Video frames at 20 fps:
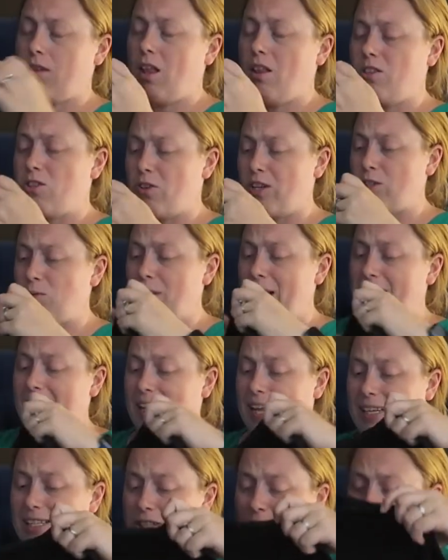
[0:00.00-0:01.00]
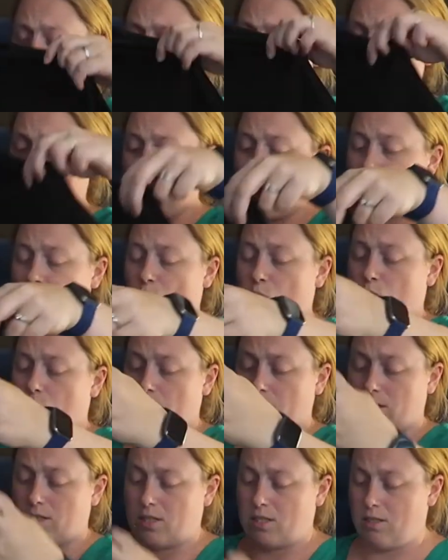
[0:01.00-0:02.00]
So that's what I like to do. Now, of
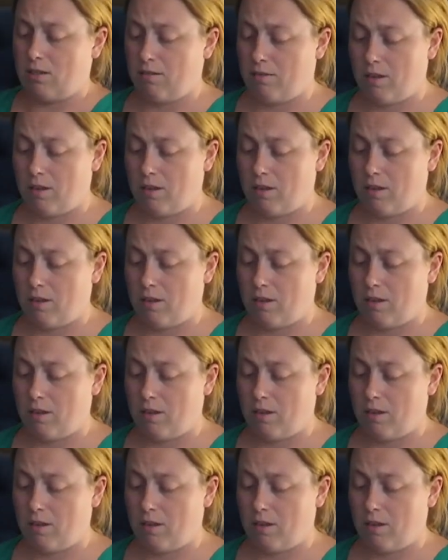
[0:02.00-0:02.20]
course,